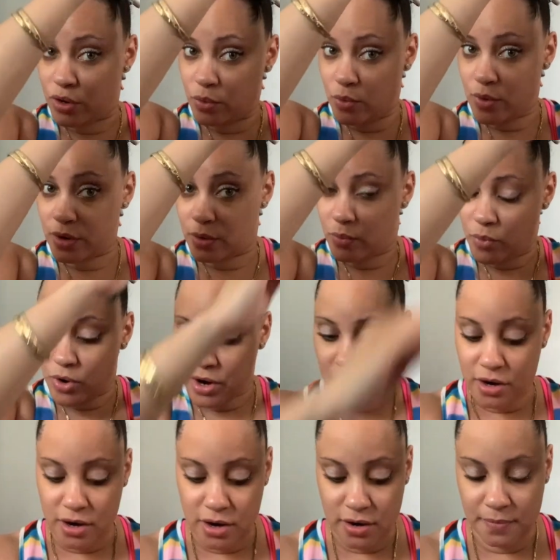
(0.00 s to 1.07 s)
water,
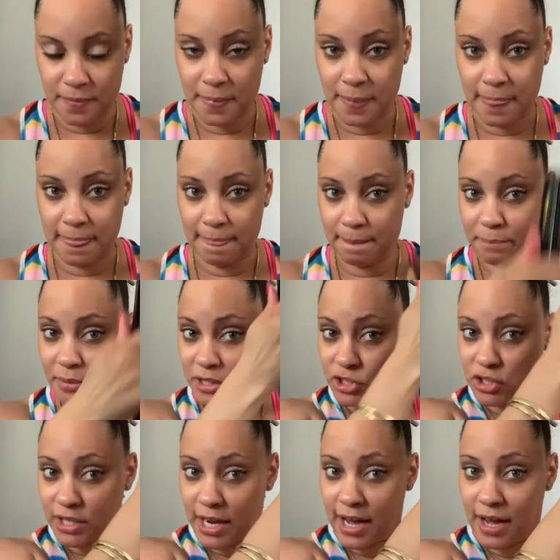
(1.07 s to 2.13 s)
water. Brush
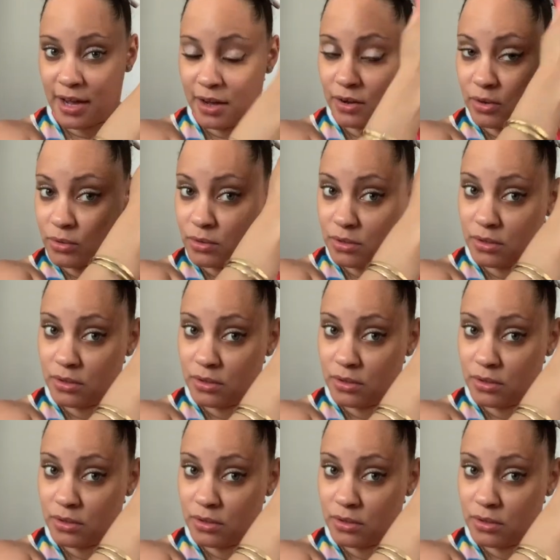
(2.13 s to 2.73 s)
it out.